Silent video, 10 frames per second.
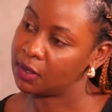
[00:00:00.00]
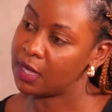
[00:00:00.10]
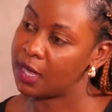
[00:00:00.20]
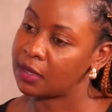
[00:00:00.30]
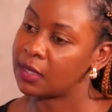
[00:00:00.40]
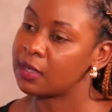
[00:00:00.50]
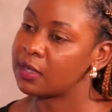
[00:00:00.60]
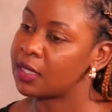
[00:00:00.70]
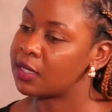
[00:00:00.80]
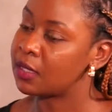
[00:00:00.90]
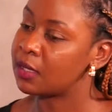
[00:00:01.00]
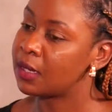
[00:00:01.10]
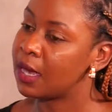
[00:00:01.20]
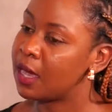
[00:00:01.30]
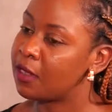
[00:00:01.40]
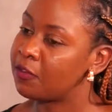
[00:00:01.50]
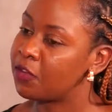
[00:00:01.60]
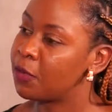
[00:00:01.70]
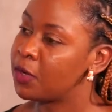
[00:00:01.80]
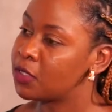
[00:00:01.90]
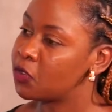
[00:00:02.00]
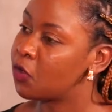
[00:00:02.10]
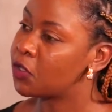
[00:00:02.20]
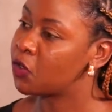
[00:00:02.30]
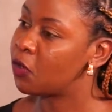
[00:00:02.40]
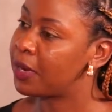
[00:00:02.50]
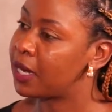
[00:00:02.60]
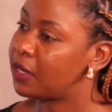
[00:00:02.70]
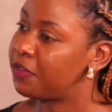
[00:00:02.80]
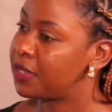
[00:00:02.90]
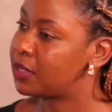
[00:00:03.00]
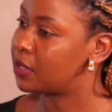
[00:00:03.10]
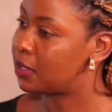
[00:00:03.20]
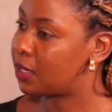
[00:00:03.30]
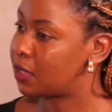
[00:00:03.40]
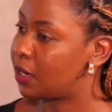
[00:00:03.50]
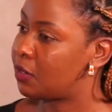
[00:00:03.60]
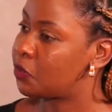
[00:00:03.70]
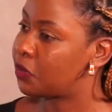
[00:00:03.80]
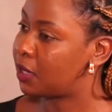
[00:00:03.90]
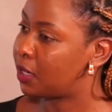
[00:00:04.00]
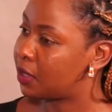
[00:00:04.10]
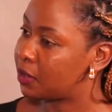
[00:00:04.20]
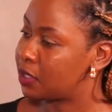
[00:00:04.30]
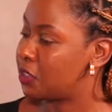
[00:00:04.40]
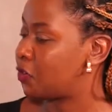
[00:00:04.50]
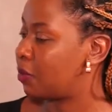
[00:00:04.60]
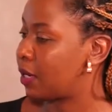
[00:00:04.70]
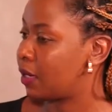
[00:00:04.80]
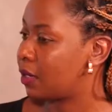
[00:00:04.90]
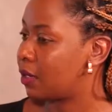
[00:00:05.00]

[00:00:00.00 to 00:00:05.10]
Yeah. For bonds, you also open a different CDS account with the central bank.